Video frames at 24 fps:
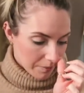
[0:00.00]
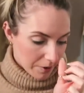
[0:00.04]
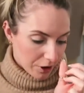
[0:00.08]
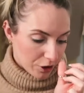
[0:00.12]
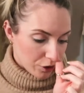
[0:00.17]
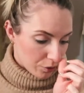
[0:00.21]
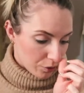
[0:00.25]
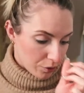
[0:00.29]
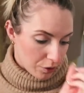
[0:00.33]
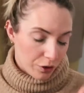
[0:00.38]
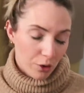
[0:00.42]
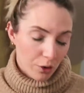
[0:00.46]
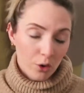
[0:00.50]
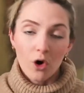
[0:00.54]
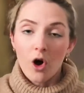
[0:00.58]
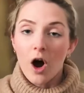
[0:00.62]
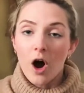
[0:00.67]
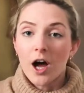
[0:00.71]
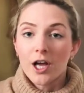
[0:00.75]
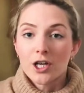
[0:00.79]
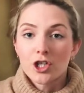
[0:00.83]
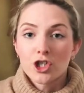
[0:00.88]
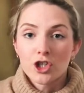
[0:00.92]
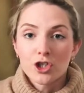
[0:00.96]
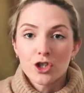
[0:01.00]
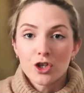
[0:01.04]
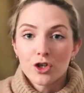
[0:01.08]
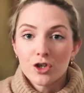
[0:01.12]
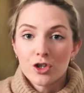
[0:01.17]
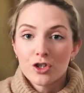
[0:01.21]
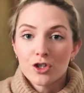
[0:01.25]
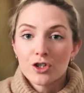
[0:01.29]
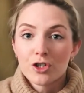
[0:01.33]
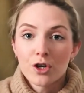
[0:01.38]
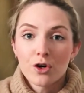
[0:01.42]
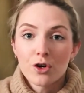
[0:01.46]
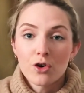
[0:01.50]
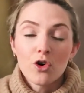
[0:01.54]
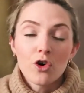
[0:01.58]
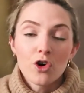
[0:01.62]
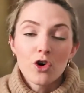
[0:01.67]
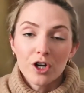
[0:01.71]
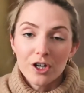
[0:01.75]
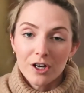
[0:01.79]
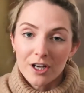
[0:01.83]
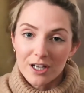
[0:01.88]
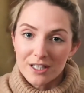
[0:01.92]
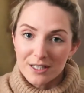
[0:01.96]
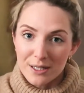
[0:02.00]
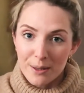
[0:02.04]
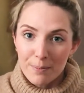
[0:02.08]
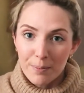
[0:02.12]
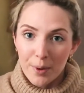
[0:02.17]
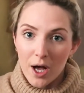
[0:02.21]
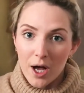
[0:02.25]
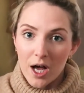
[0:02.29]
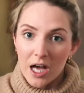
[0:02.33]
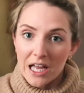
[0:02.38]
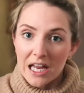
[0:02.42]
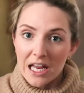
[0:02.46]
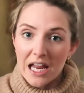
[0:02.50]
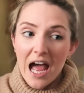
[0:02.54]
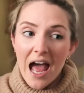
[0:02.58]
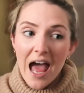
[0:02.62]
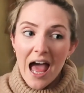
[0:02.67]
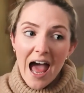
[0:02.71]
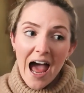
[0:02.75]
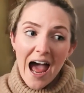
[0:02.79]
you thought I should organise it by,